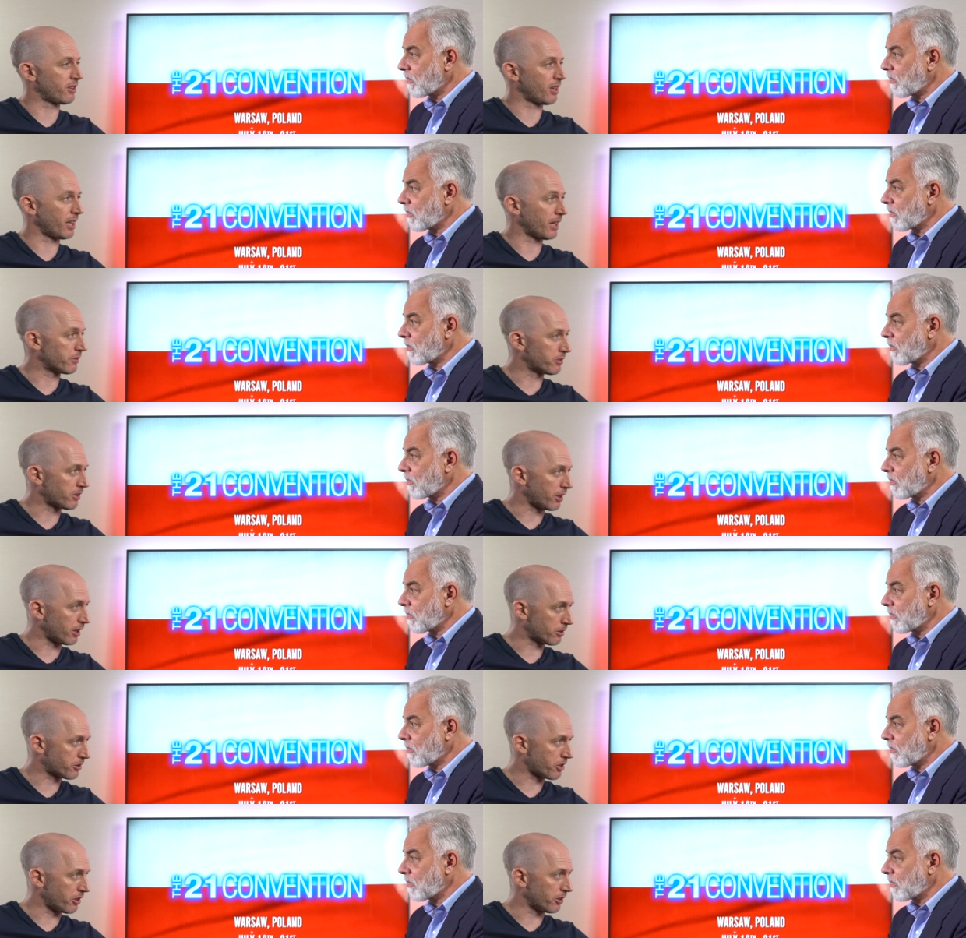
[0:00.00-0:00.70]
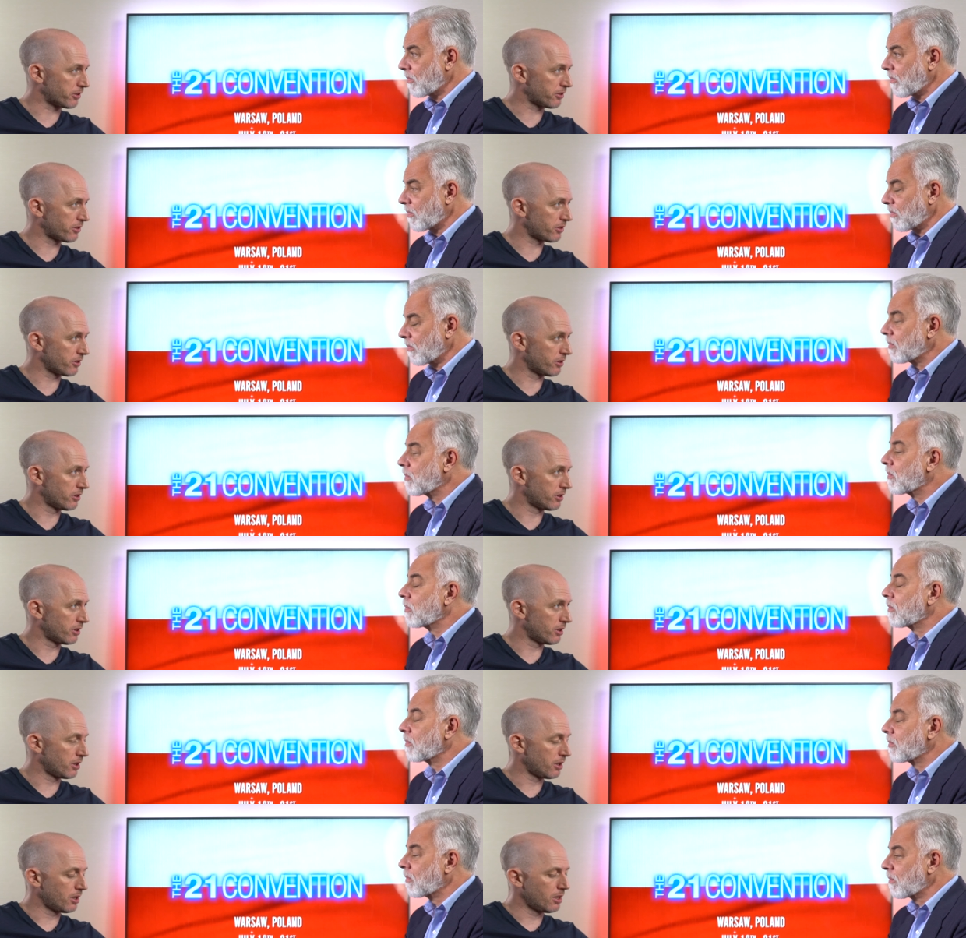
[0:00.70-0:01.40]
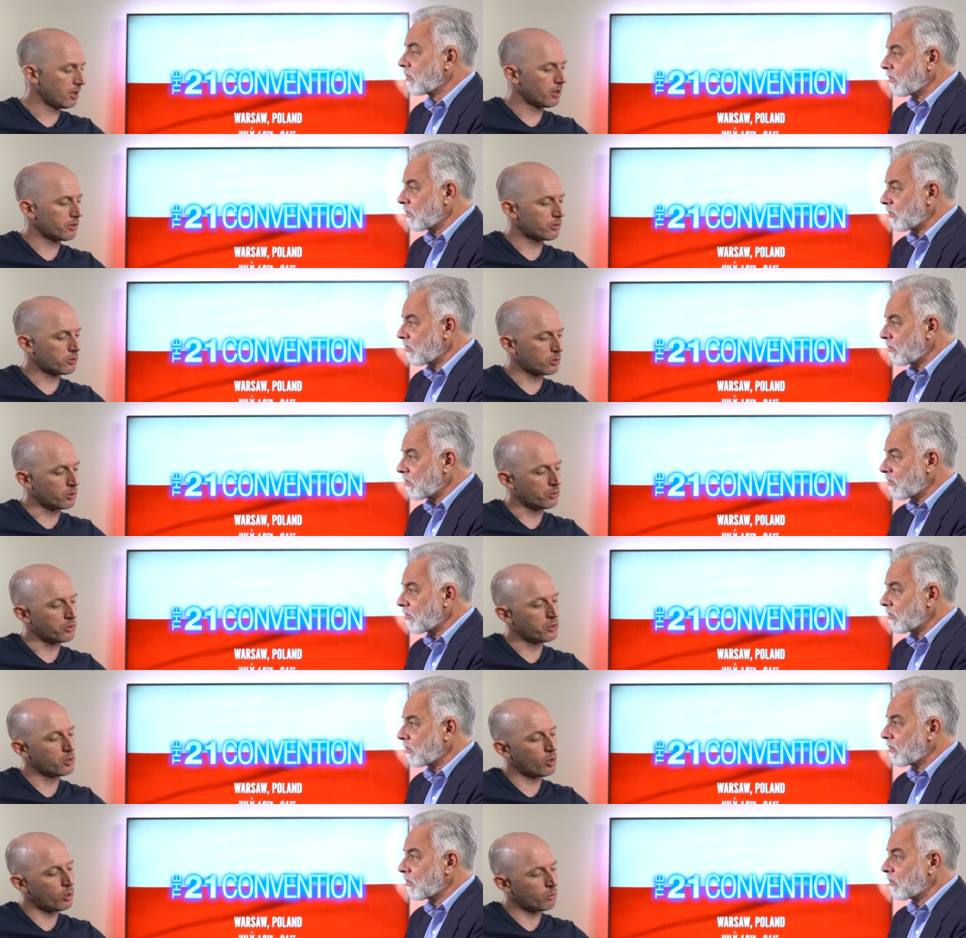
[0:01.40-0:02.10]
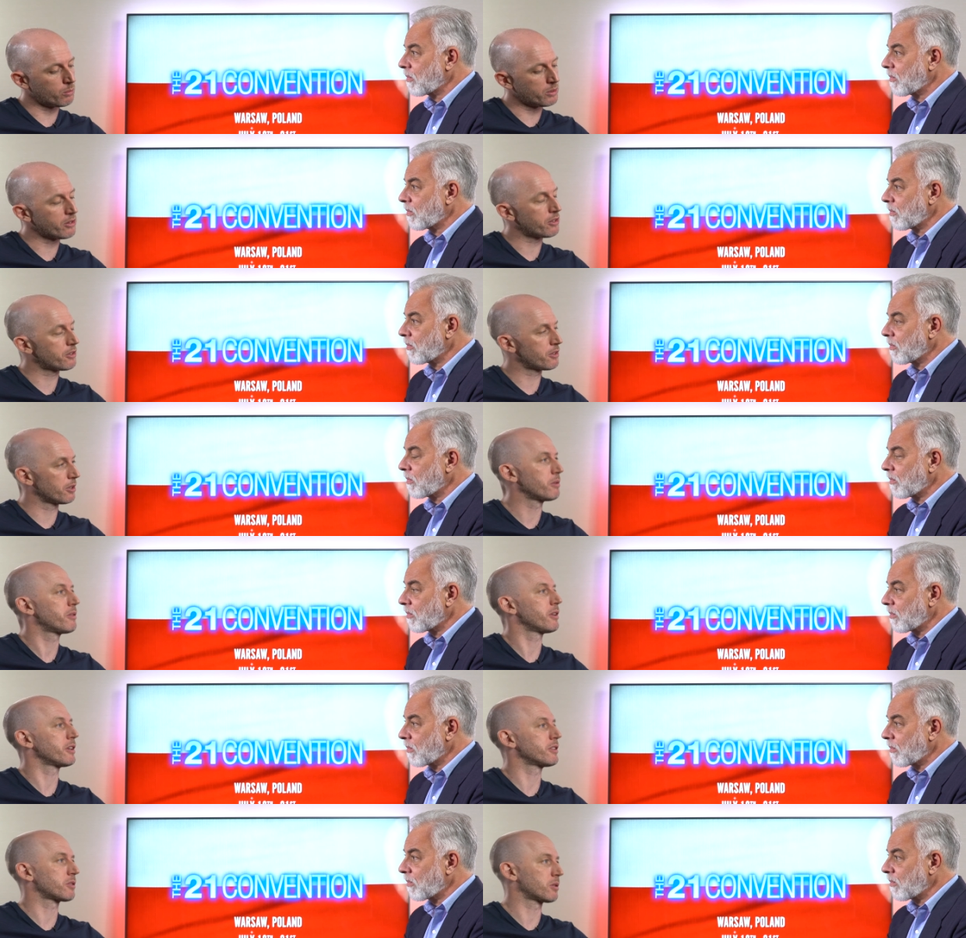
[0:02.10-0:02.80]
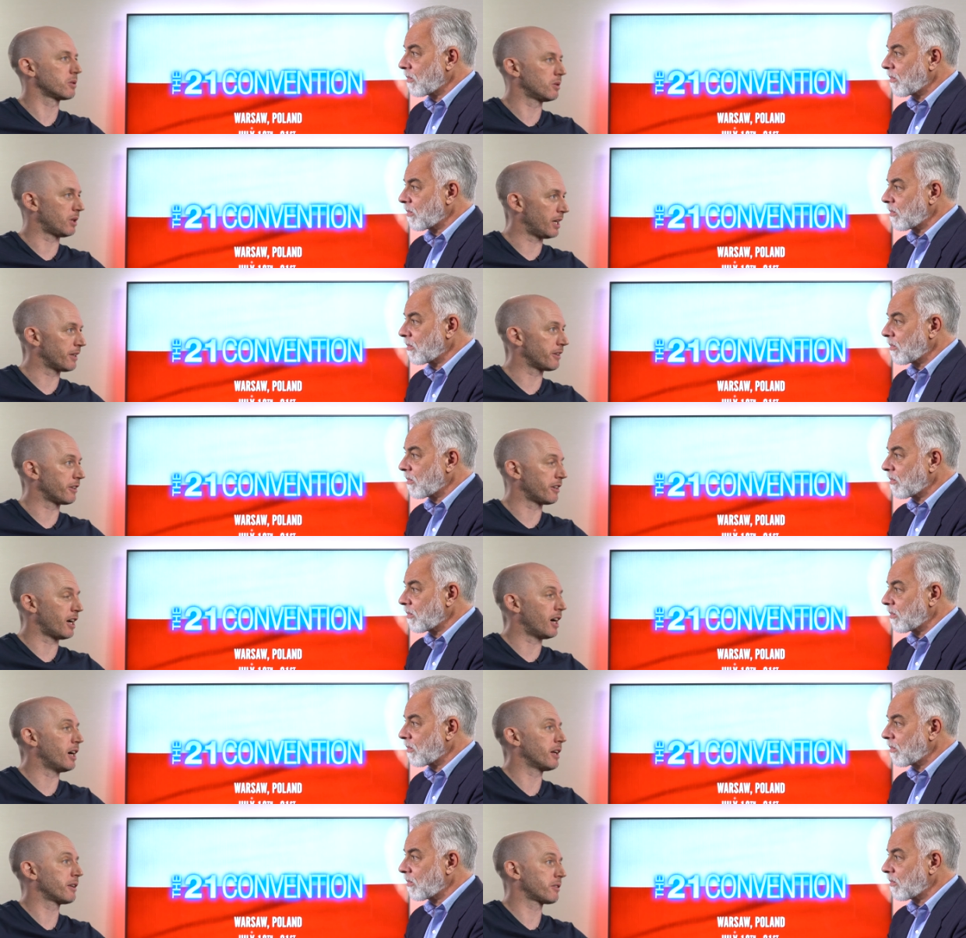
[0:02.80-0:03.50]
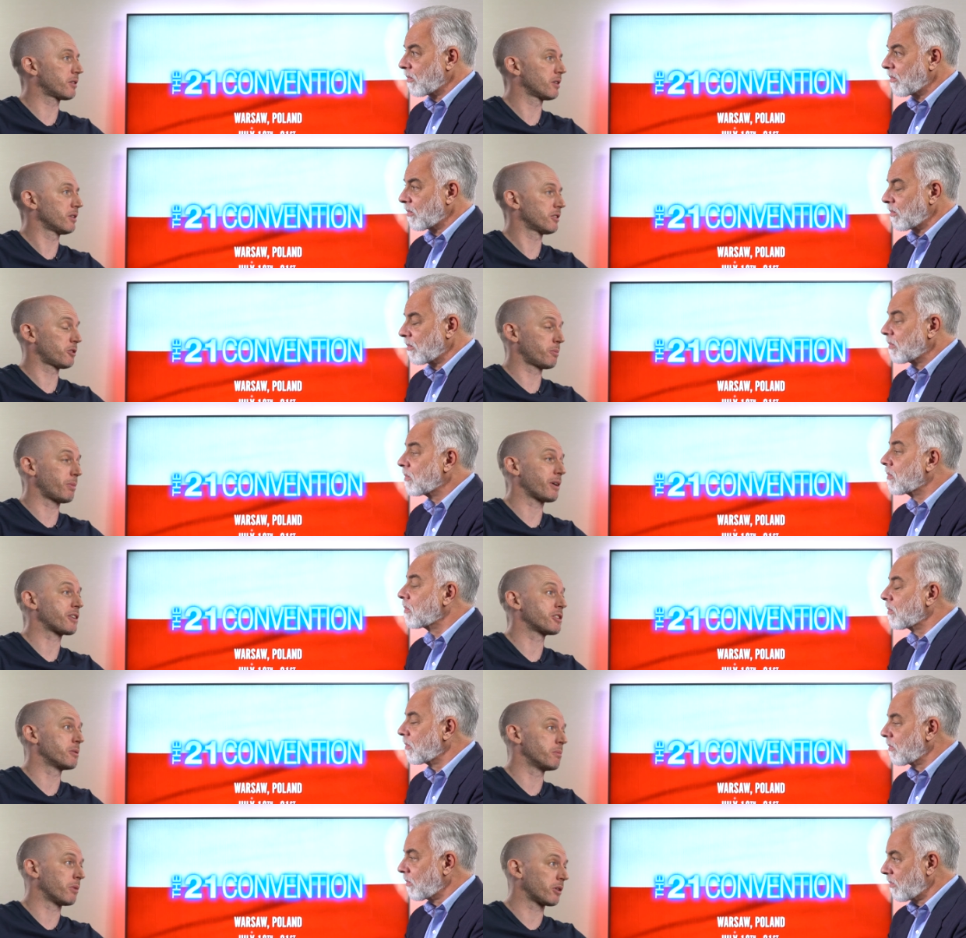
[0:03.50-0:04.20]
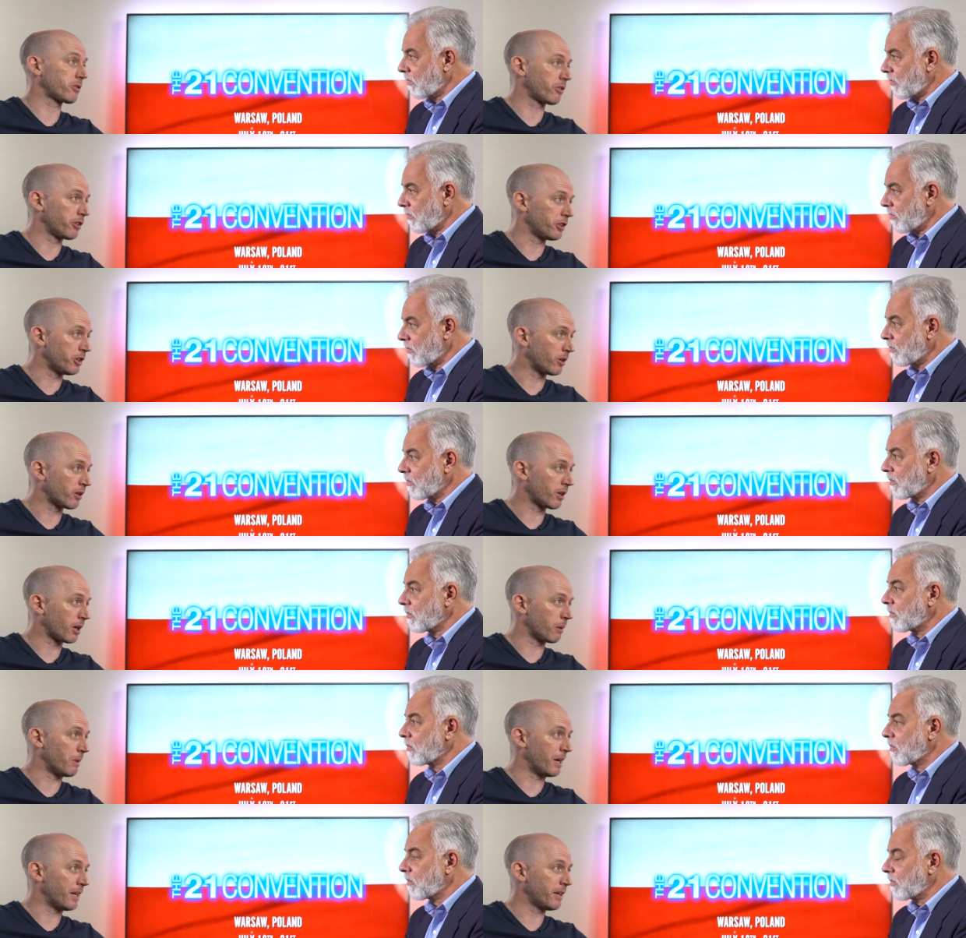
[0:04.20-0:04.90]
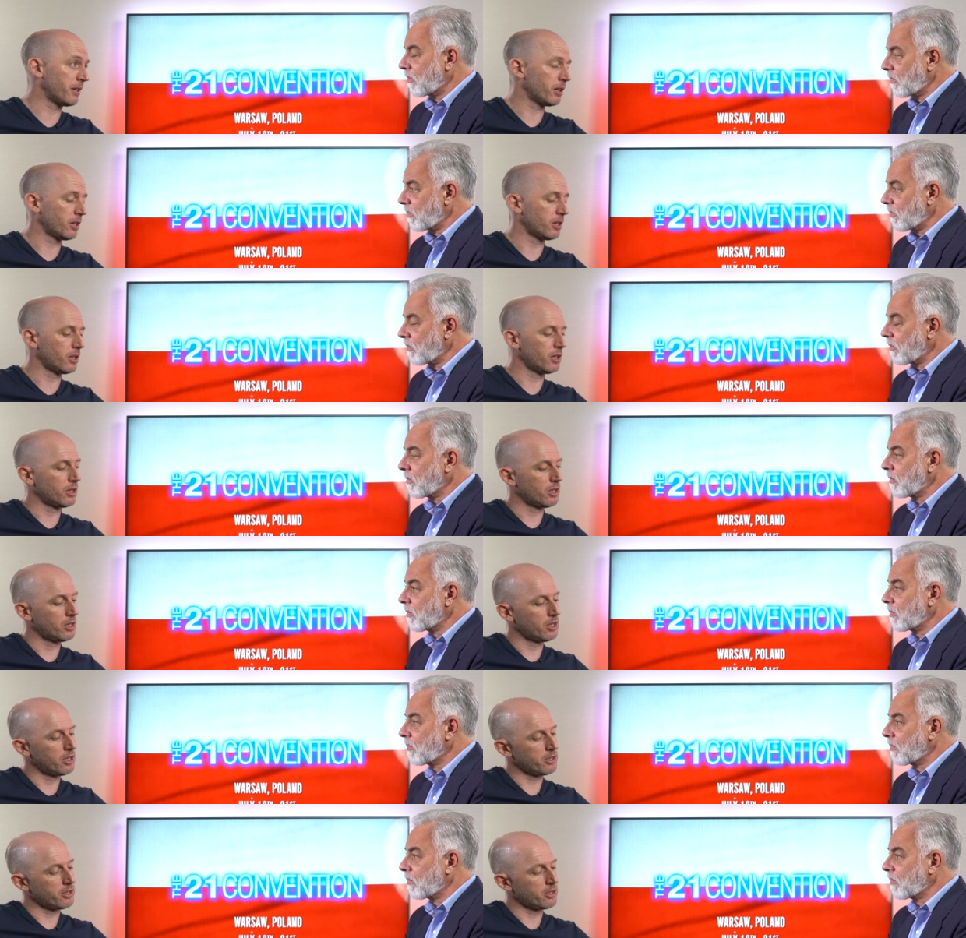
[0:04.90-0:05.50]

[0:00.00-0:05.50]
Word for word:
Speaker 1: is a lifestyle choice. Mm-hmm. So normally the two things go hand in hand, especially mm-hmm. amongst the younger men. Mm-hmm.